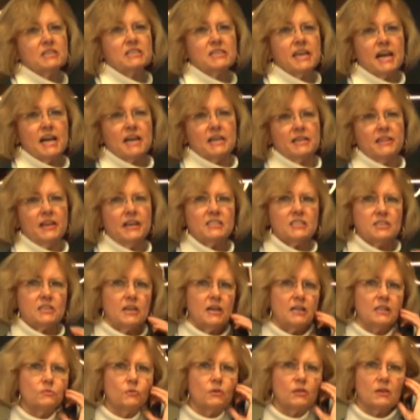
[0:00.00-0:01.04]
exactly. That's
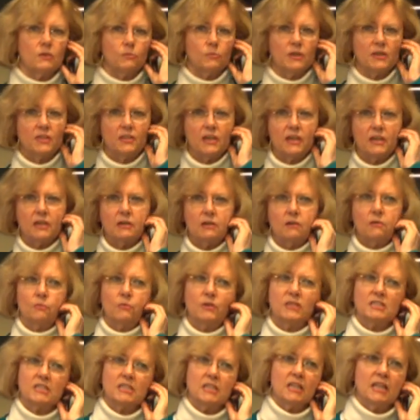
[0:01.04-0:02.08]
another one that we think
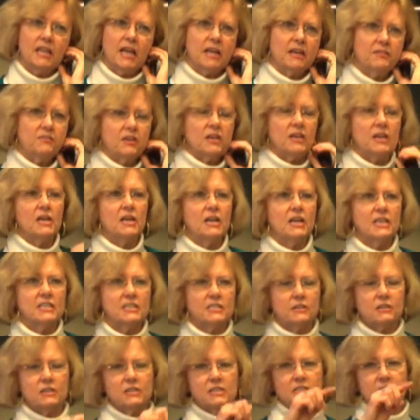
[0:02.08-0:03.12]
we see a lot of. That
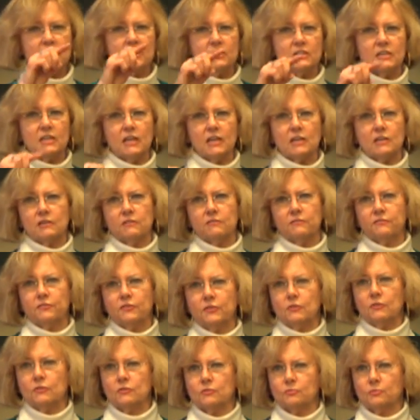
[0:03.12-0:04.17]
it's easy to get
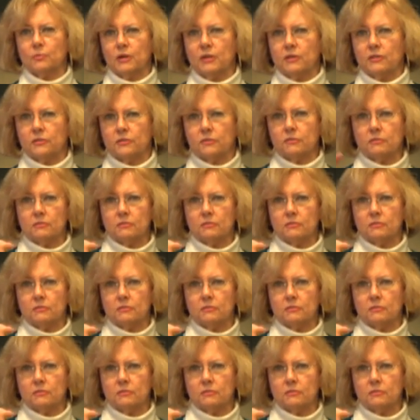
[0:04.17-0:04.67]
confused with